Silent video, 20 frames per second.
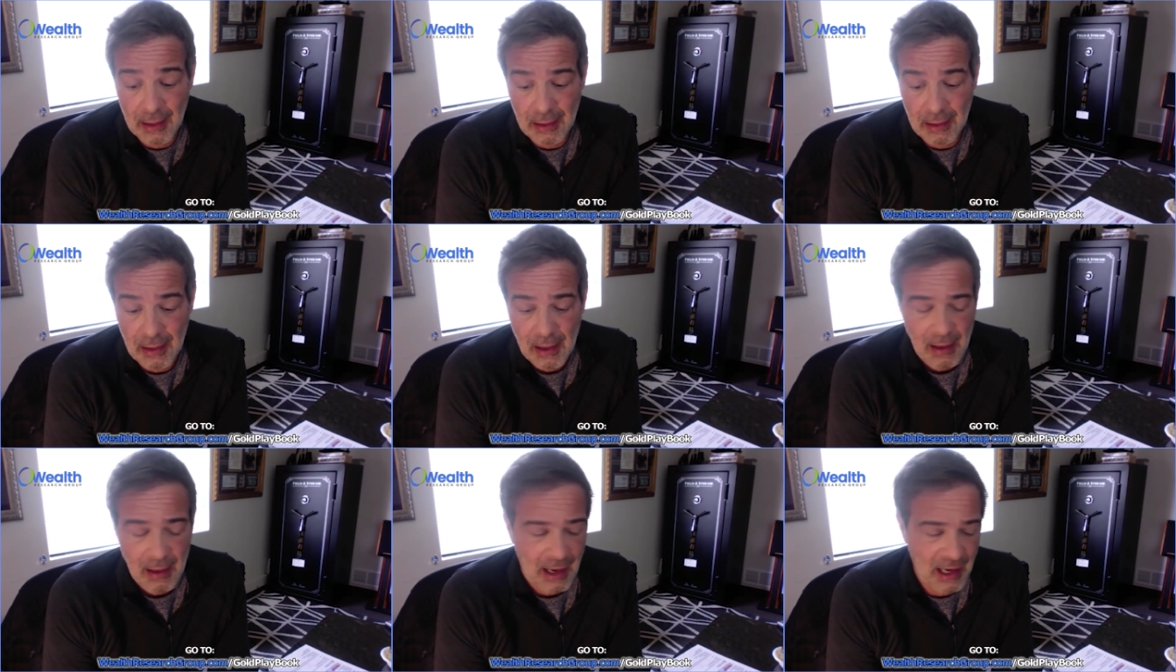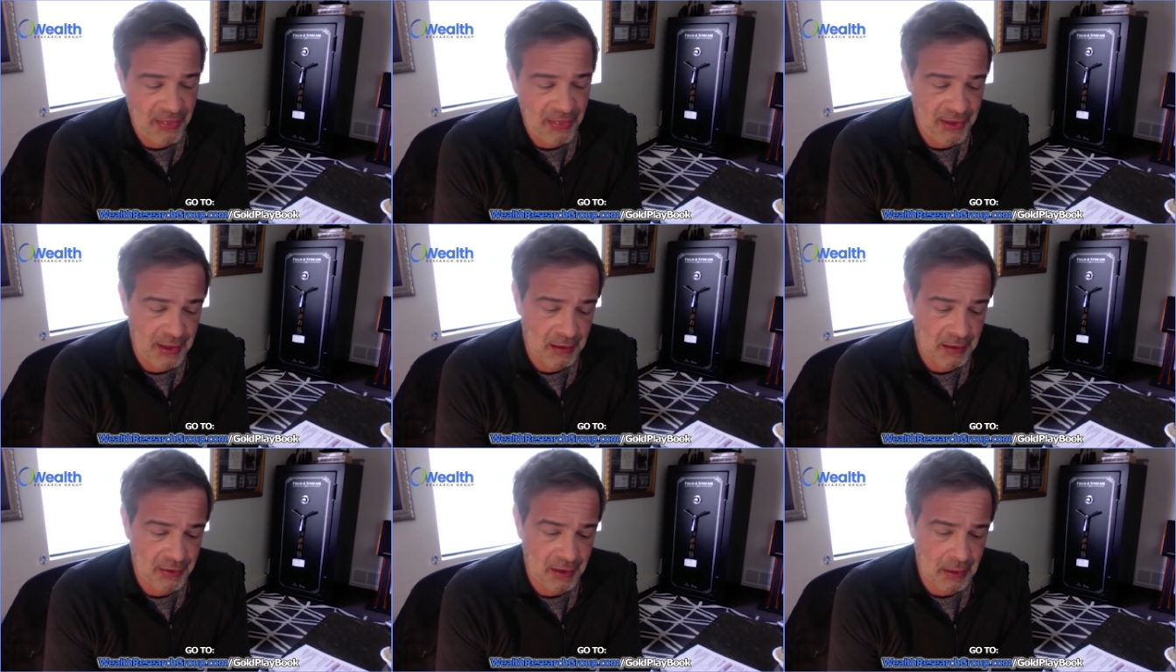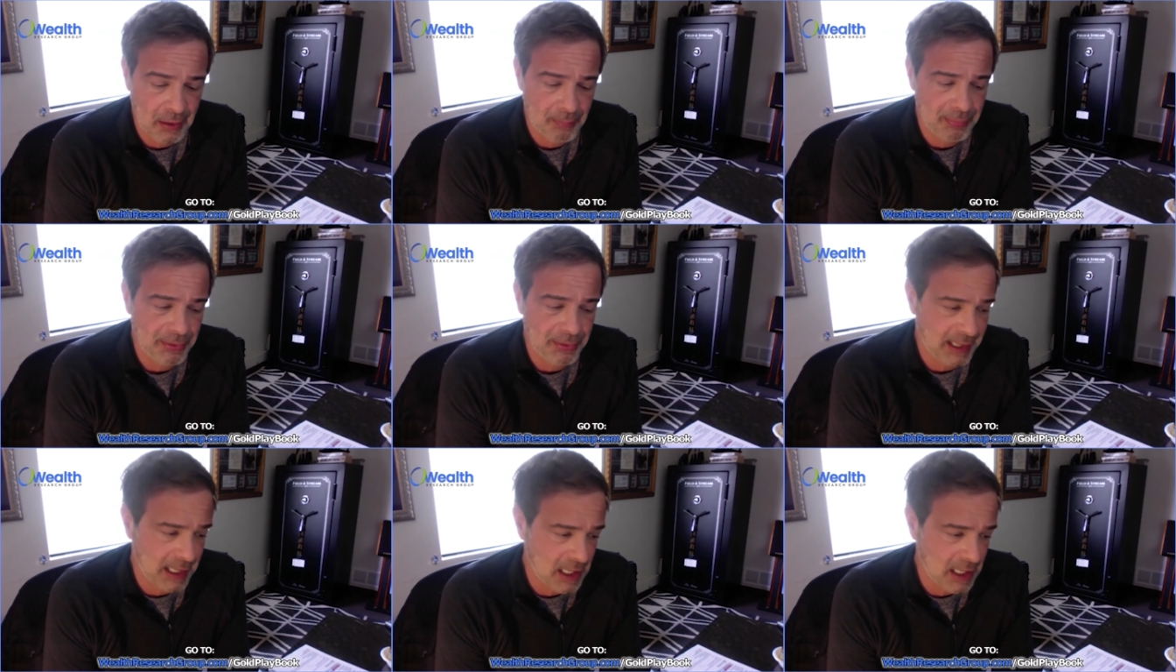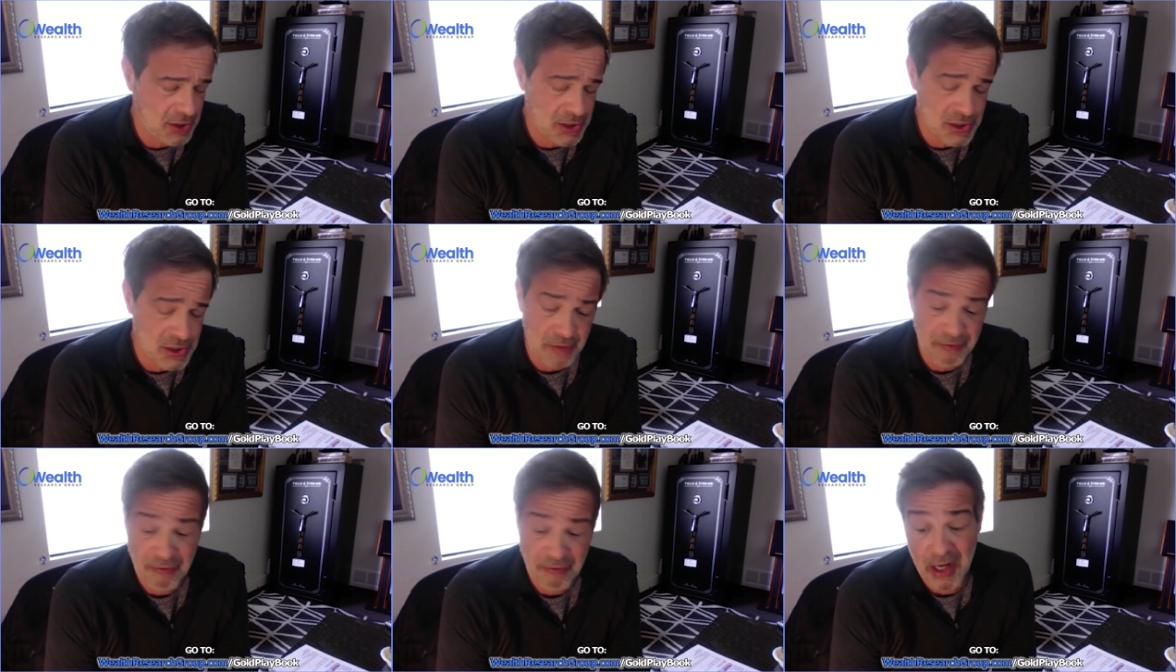And I think the
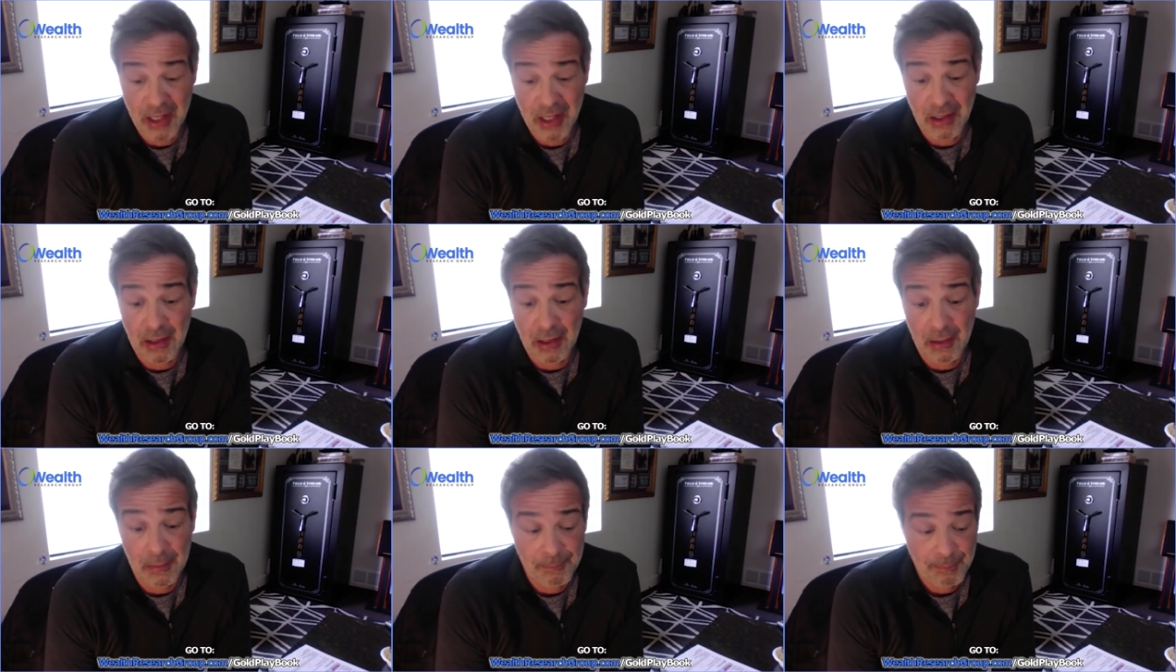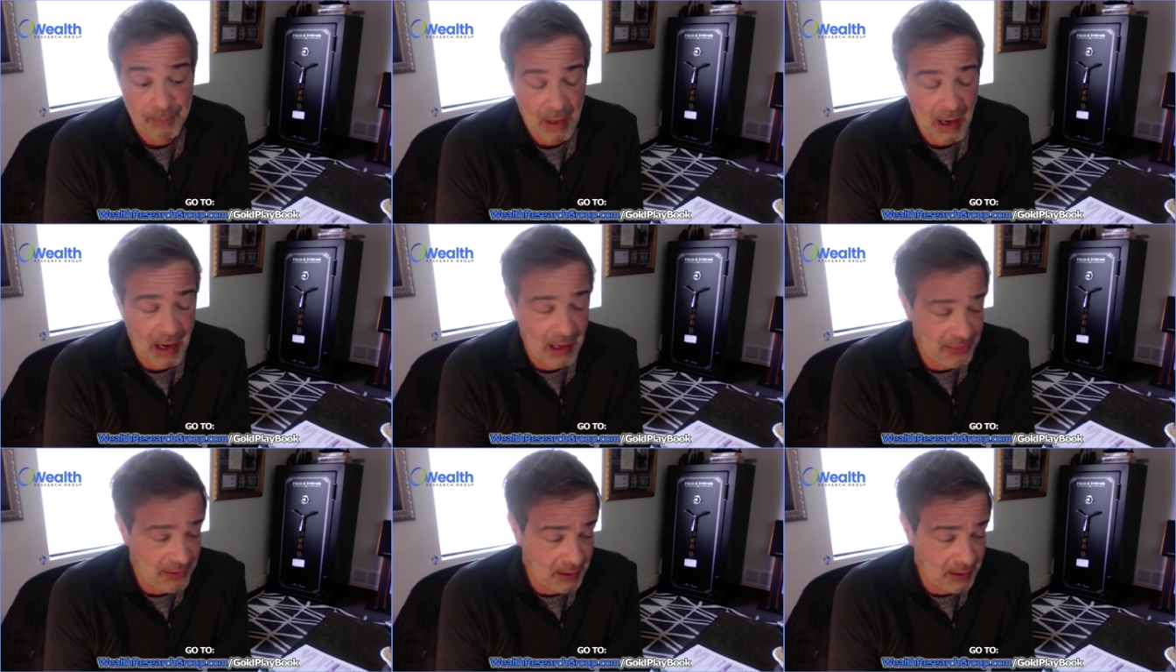implications are frightening.